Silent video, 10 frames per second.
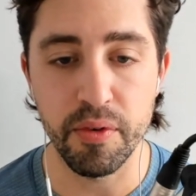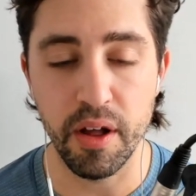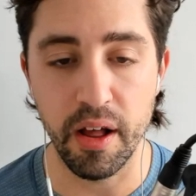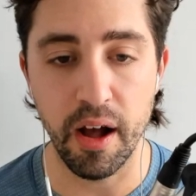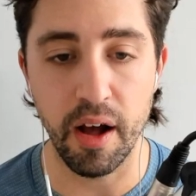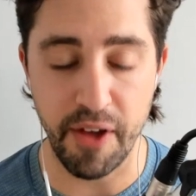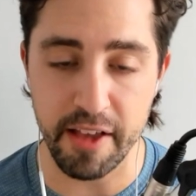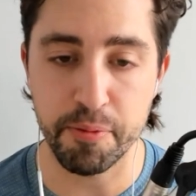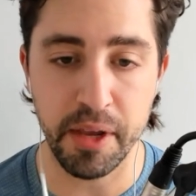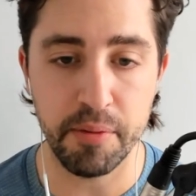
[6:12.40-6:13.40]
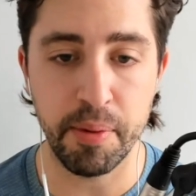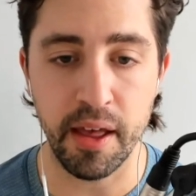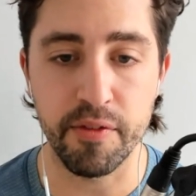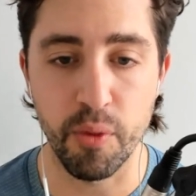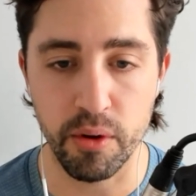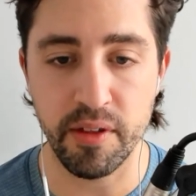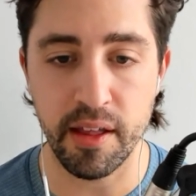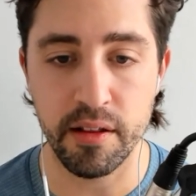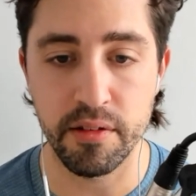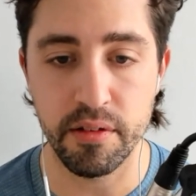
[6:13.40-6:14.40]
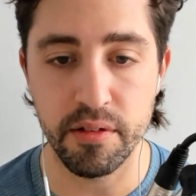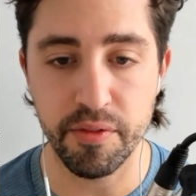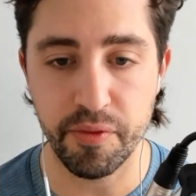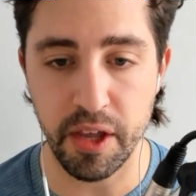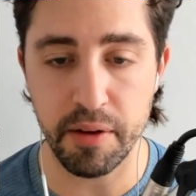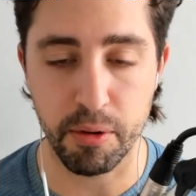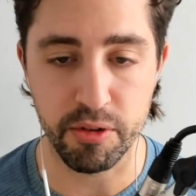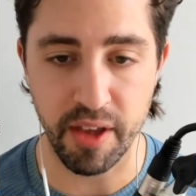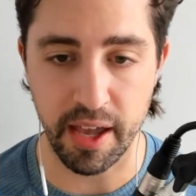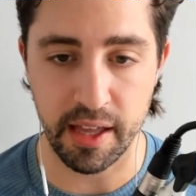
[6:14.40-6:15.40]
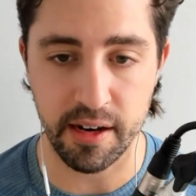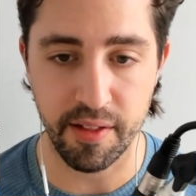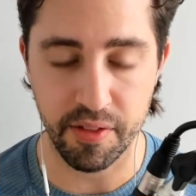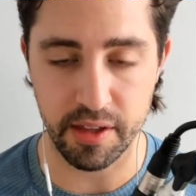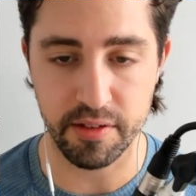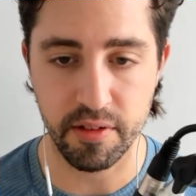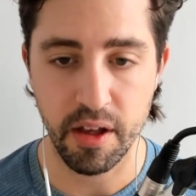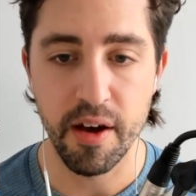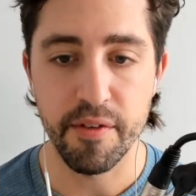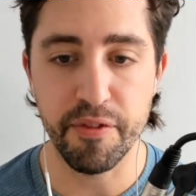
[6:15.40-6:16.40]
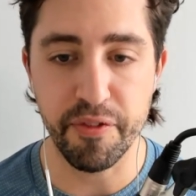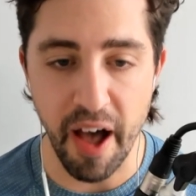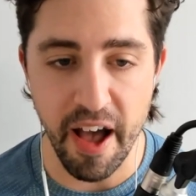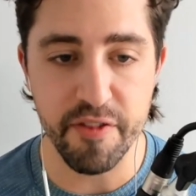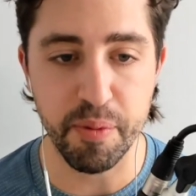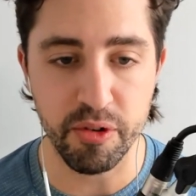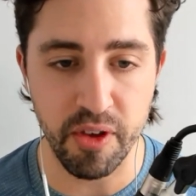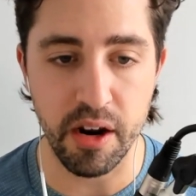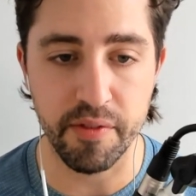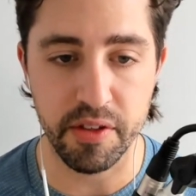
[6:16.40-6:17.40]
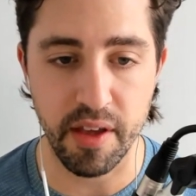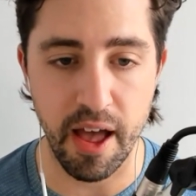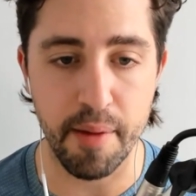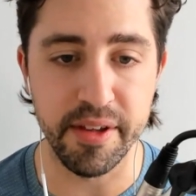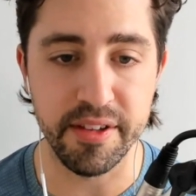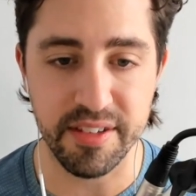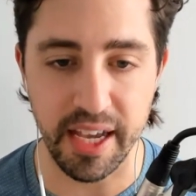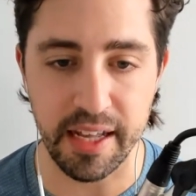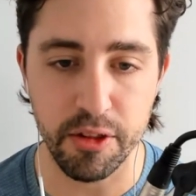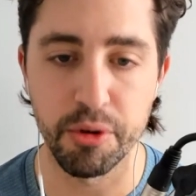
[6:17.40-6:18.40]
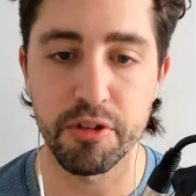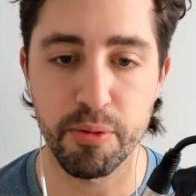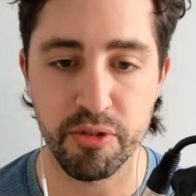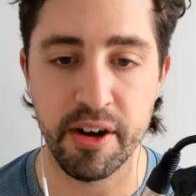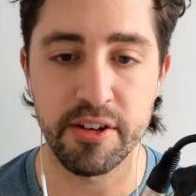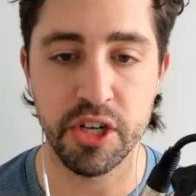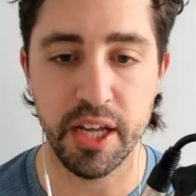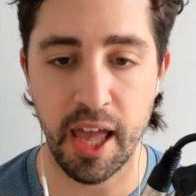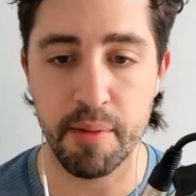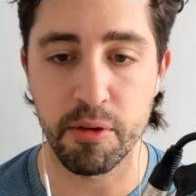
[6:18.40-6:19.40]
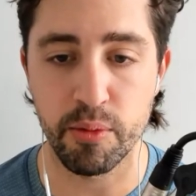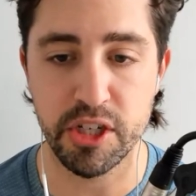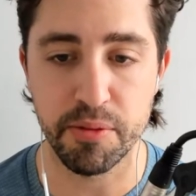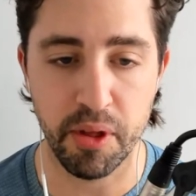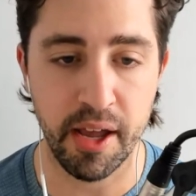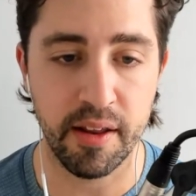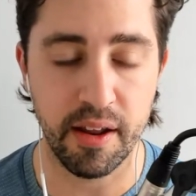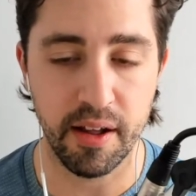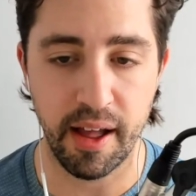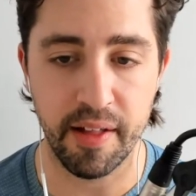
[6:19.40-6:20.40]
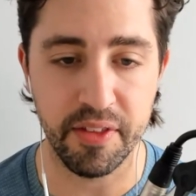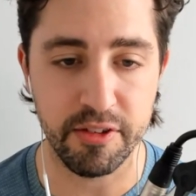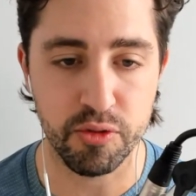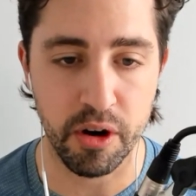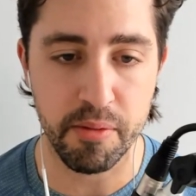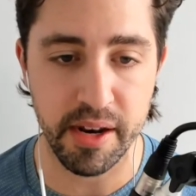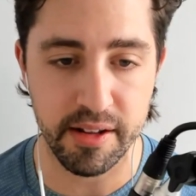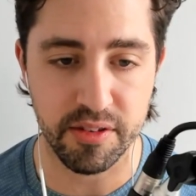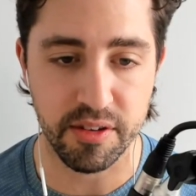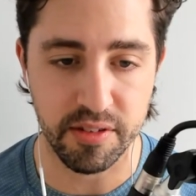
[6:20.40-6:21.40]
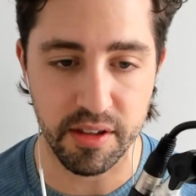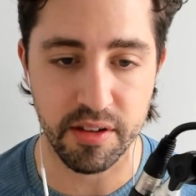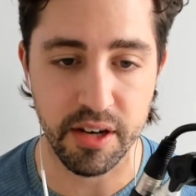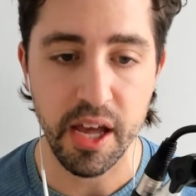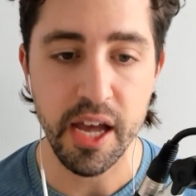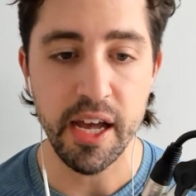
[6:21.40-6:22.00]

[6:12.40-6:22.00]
a fast speed being 14 feet per second at least, 5% of the time, his second lowest percentage in a game in which he played at least 20 minutes this season.